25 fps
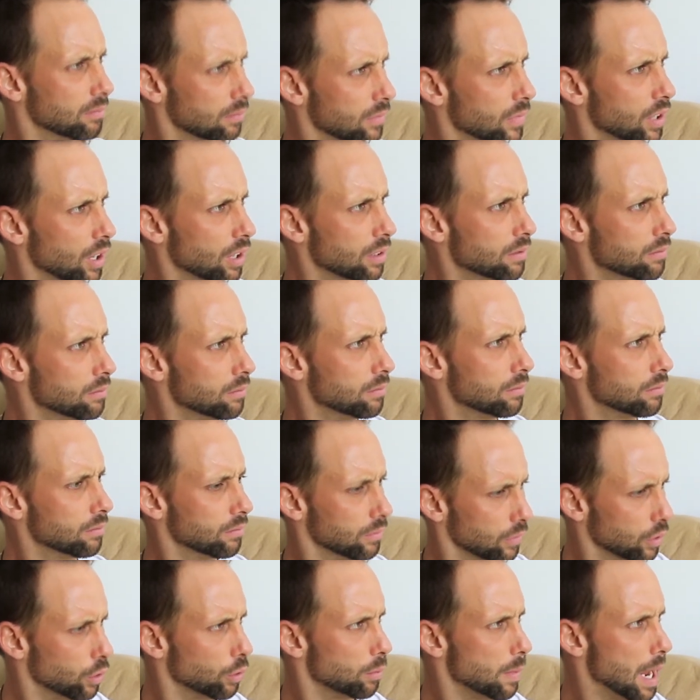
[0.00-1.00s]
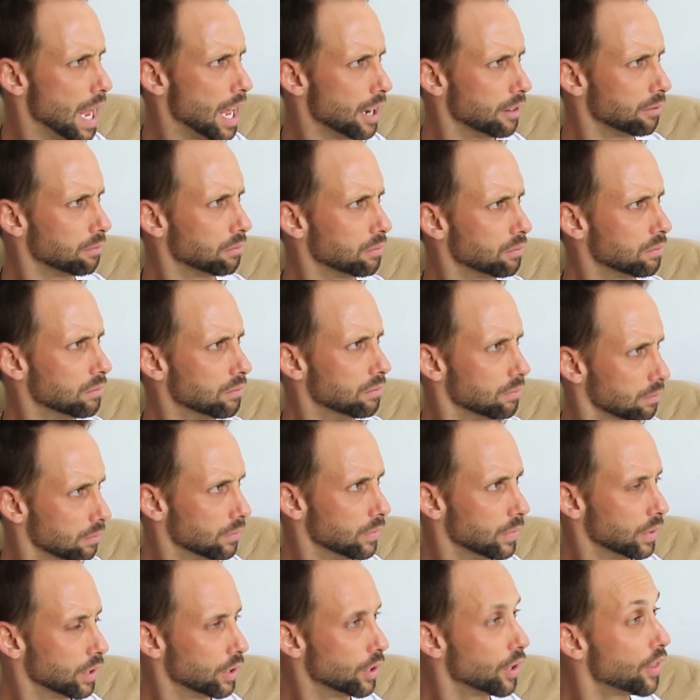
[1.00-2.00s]
You're a man.
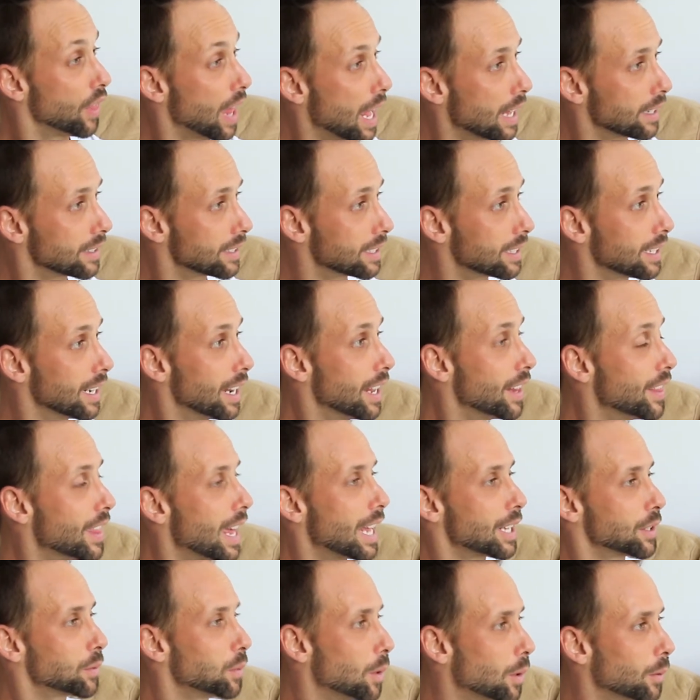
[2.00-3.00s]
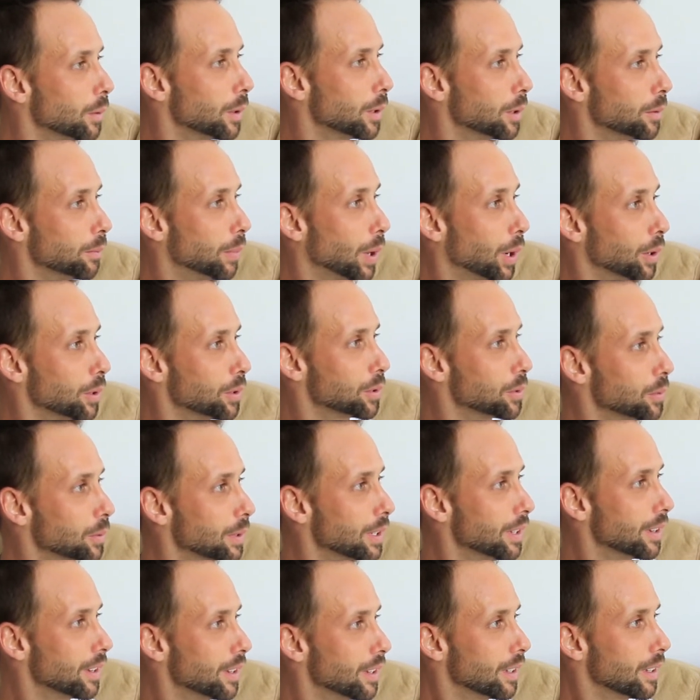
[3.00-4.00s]
That's what we're imposed
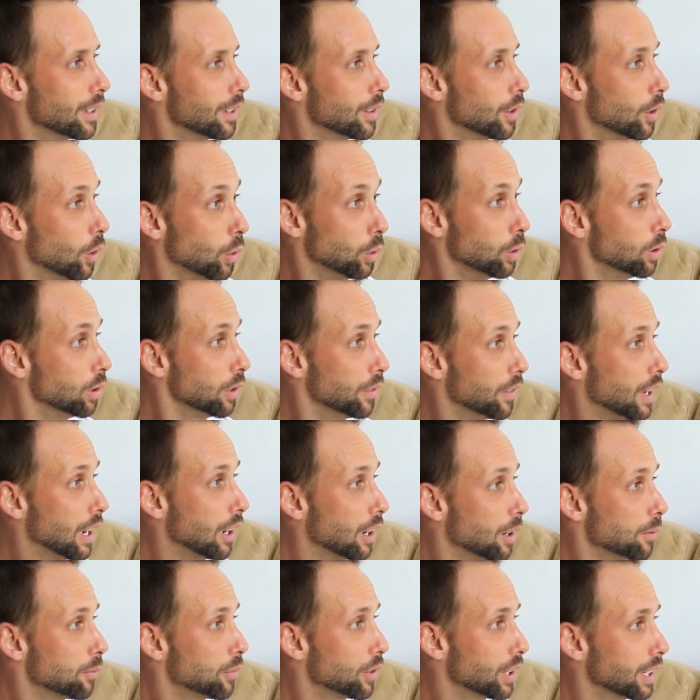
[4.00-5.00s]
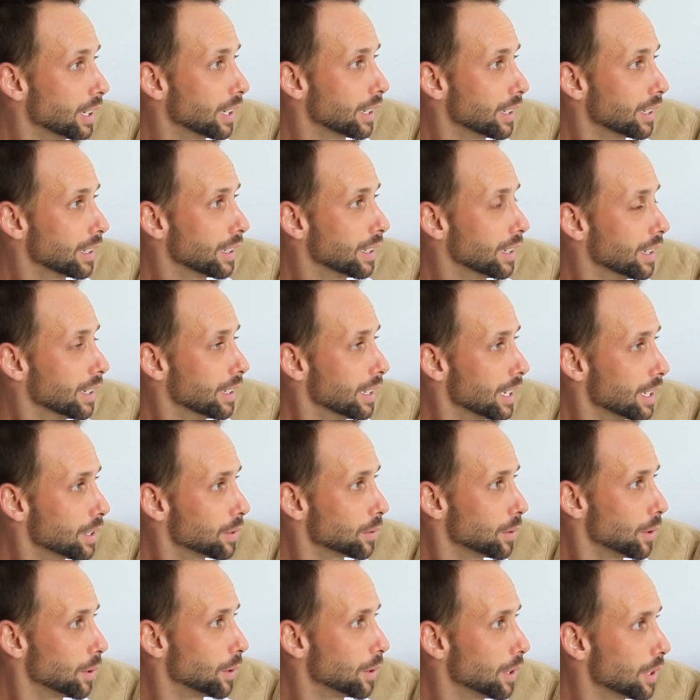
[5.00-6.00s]
with. All of our upbringing.
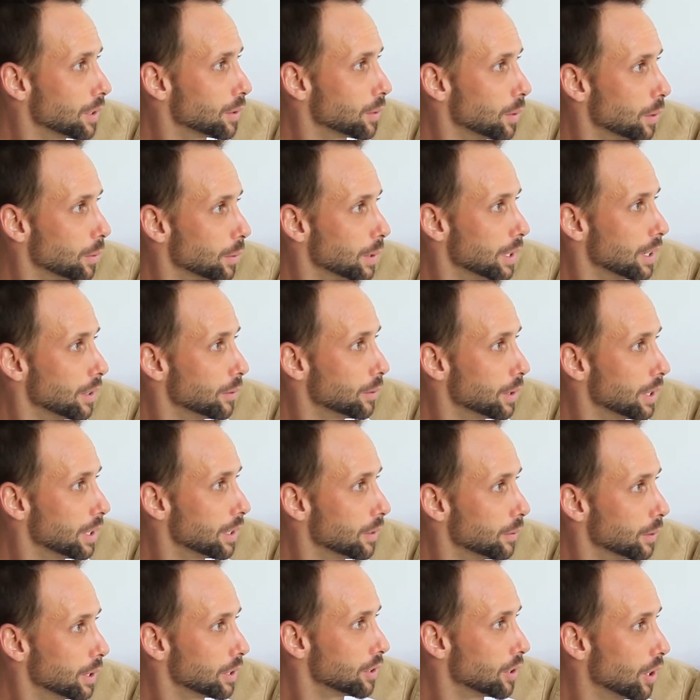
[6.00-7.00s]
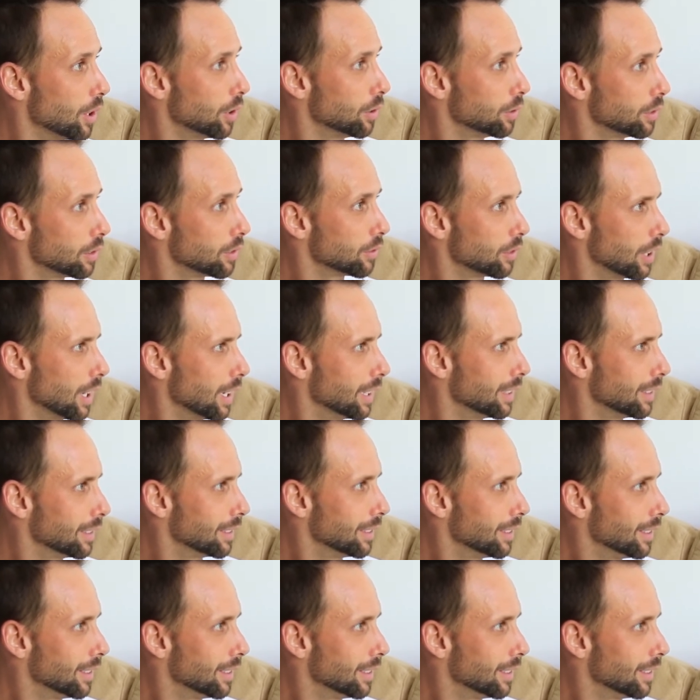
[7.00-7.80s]
That's what we're told, right?